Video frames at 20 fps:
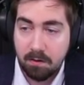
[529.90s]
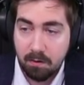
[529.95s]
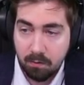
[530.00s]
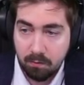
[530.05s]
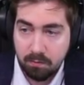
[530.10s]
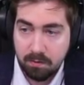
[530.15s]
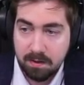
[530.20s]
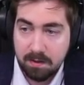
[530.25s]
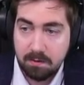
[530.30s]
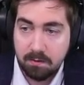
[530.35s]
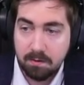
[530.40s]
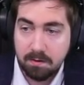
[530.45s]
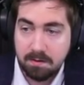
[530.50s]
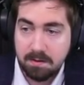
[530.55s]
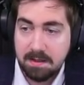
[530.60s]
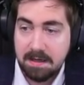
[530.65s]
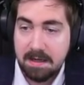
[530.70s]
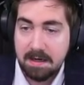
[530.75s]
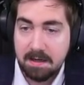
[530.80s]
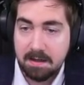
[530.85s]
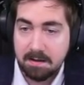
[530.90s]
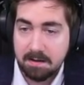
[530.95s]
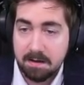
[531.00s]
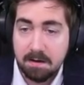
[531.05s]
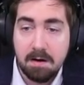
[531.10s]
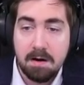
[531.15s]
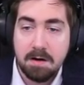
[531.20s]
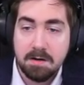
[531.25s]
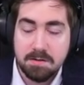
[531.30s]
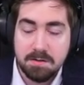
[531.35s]
only going to get it.
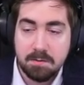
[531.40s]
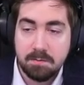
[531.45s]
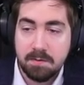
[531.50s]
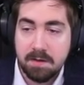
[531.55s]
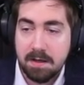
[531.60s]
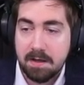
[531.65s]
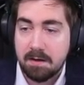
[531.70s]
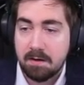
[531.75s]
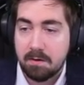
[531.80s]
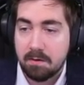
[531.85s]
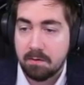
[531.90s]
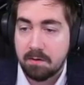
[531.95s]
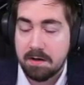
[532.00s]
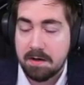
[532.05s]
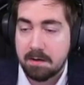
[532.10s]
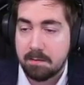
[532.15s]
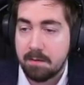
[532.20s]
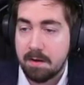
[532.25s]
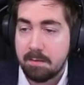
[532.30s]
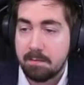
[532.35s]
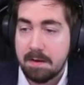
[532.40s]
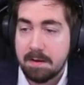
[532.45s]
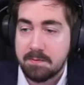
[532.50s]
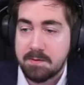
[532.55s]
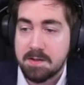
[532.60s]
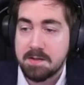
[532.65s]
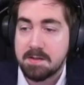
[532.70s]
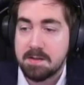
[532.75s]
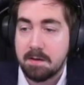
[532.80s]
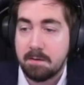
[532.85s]
There are some like, nearby
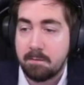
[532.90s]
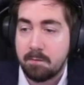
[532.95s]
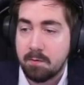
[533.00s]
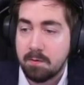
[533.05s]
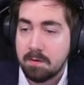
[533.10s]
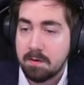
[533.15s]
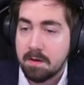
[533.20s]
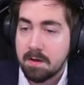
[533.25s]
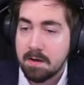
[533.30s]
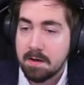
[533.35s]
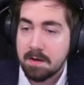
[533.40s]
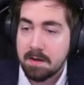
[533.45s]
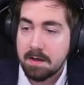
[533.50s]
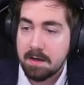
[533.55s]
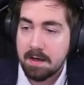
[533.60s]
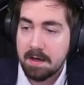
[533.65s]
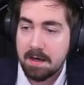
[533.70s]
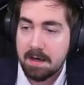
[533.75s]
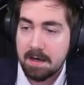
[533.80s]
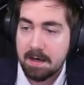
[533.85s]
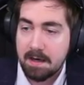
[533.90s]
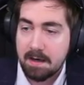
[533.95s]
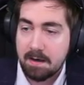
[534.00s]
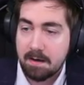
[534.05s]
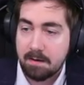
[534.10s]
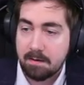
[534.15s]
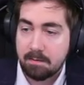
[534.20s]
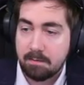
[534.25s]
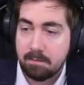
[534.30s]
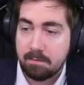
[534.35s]
maps and stuff
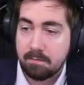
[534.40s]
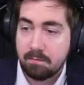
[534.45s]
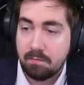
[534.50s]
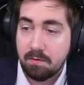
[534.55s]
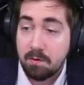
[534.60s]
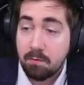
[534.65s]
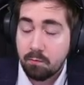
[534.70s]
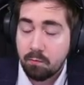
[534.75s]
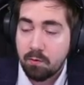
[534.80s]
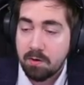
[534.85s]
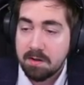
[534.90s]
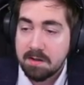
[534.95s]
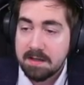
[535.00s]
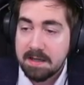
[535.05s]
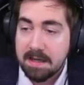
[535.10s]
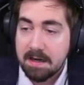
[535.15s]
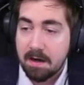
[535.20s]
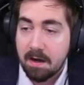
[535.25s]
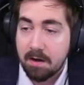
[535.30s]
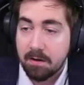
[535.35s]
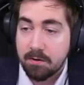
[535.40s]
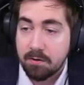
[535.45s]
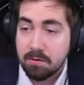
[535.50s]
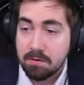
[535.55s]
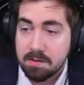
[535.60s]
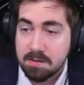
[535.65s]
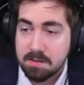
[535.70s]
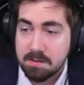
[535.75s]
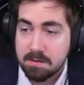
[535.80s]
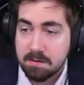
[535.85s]
you will get
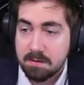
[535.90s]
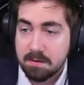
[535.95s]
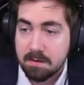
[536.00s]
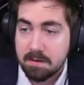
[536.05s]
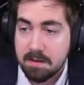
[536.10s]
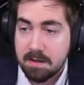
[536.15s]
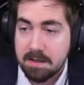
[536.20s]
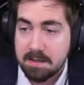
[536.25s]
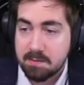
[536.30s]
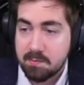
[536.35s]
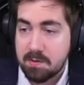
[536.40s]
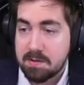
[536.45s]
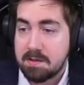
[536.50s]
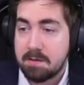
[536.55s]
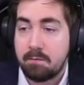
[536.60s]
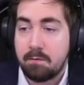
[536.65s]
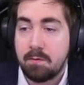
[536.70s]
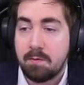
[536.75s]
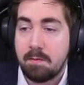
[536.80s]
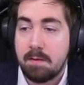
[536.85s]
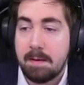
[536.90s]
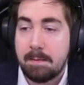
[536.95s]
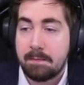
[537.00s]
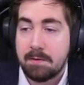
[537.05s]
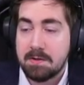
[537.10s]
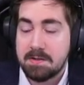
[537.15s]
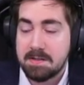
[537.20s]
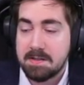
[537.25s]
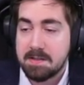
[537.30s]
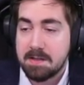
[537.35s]
others, especially from the map
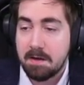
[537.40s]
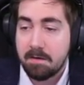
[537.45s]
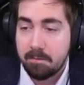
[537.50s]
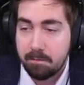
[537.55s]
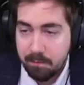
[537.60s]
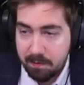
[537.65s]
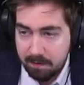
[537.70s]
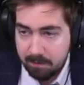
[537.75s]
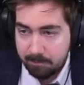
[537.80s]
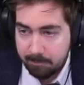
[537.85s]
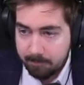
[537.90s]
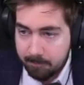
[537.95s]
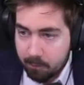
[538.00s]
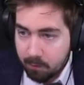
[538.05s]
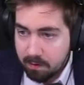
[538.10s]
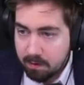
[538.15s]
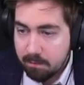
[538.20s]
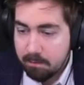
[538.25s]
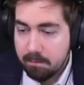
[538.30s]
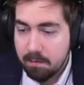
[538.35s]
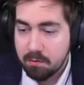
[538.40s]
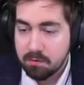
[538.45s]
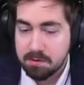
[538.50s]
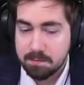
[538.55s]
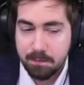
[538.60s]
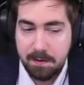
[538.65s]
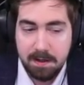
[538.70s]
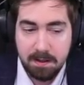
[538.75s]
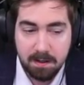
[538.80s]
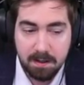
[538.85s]
boss and stuff. But for the
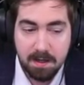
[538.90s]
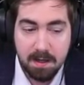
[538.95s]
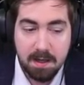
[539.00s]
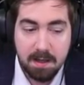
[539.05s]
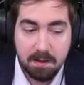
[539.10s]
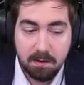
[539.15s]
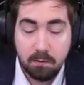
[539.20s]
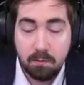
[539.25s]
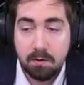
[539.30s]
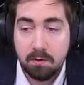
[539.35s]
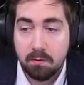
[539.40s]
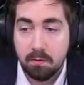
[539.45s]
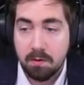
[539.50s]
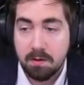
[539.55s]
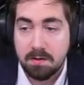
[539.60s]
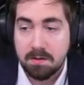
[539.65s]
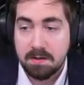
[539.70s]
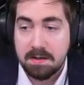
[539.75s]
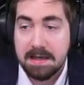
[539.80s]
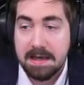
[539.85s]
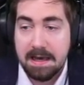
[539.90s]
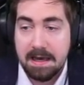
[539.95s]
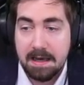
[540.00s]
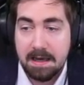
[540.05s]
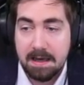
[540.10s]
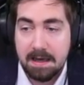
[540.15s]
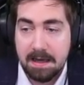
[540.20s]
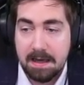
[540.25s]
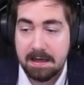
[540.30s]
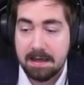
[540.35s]
most part, you're going to
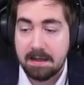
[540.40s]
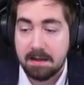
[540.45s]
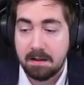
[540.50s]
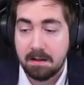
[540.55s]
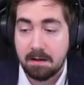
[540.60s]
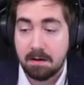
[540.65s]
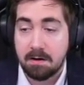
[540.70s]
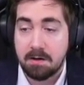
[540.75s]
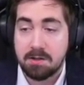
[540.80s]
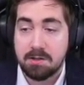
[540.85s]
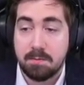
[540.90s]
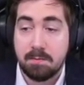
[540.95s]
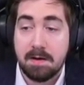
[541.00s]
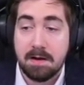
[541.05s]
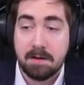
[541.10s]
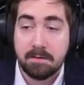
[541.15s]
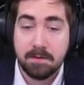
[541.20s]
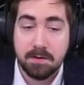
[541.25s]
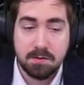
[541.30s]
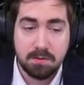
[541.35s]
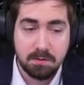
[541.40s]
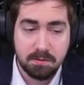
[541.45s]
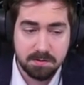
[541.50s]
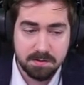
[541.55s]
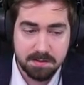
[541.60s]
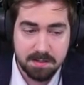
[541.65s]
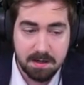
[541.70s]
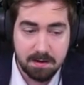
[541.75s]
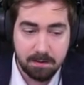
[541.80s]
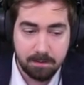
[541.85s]
get a large amount of
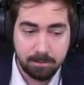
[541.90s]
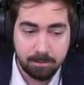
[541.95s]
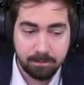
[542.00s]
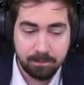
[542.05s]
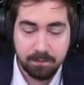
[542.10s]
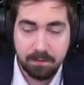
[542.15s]
atolls now.